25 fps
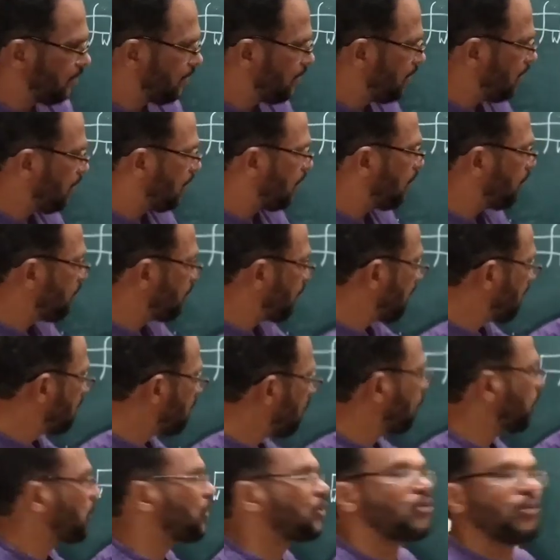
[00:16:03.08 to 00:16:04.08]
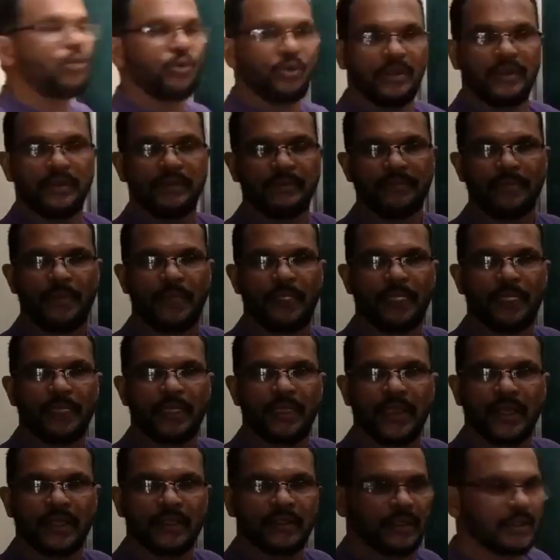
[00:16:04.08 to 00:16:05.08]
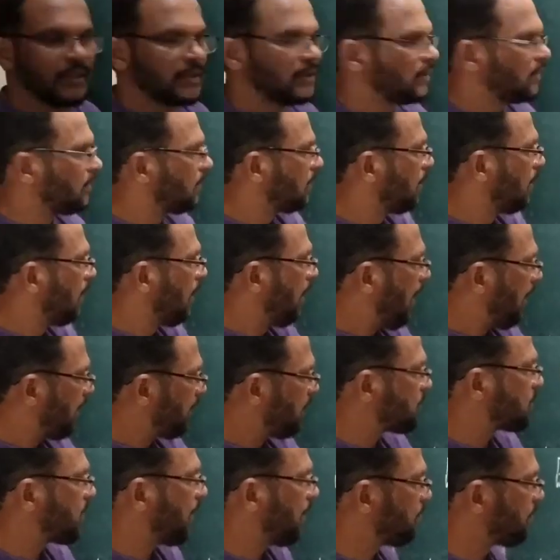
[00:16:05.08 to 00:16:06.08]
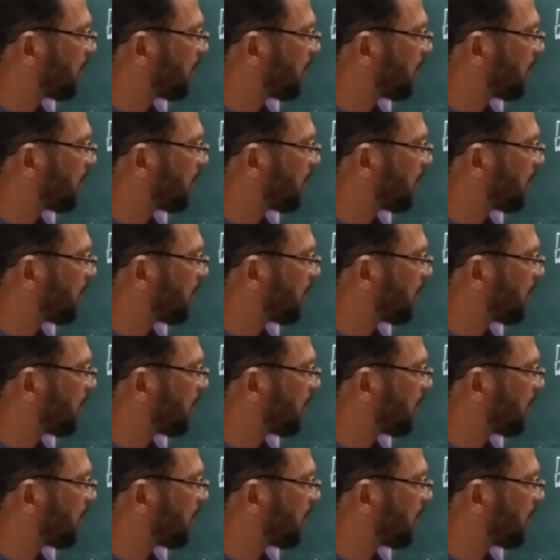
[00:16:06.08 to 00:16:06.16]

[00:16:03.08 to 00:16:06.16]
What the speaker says: a molecule. At the same